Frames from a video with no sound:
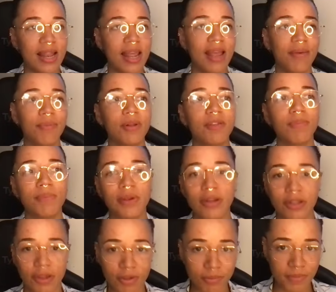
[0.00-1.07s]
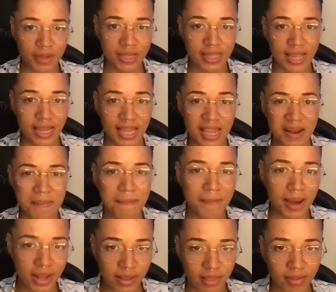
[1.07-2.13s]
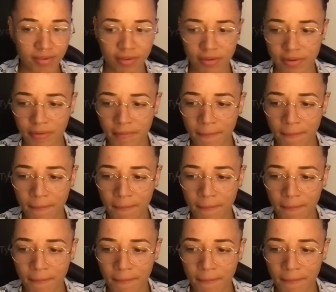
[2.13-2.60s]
and, and what spirit told me is like in months